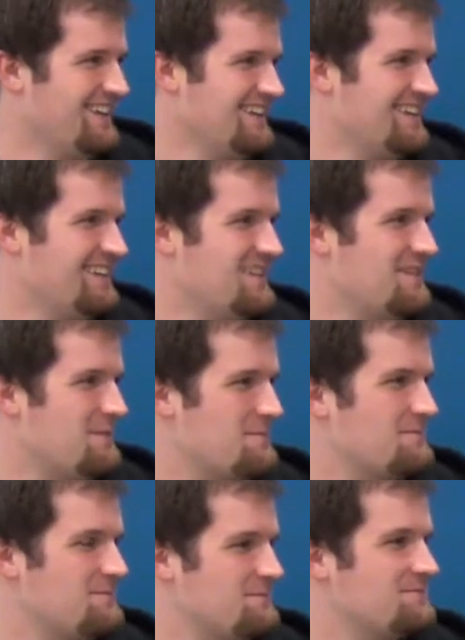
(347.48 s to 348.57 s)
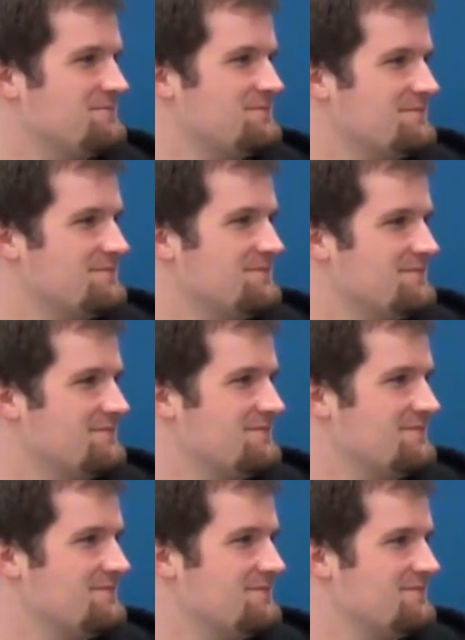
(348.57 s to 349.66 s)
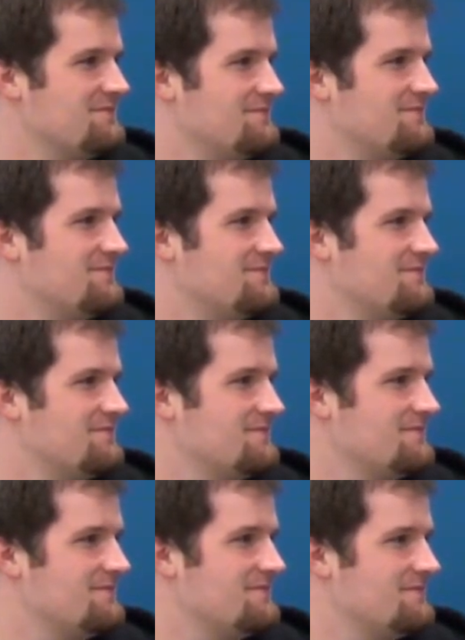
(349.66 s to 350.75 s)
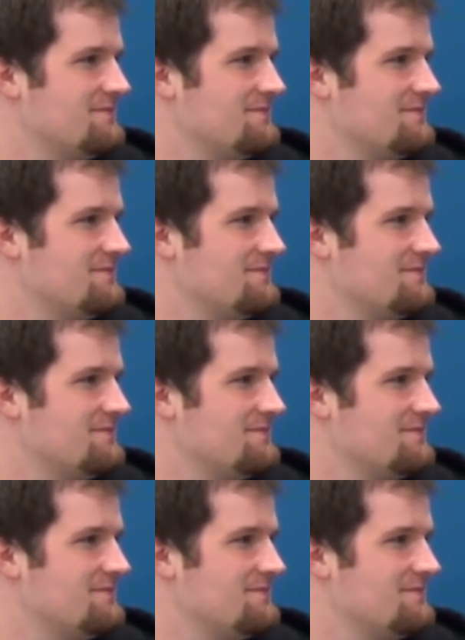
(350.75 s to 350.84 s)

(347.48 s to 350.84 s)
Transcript: This person isn't speaking.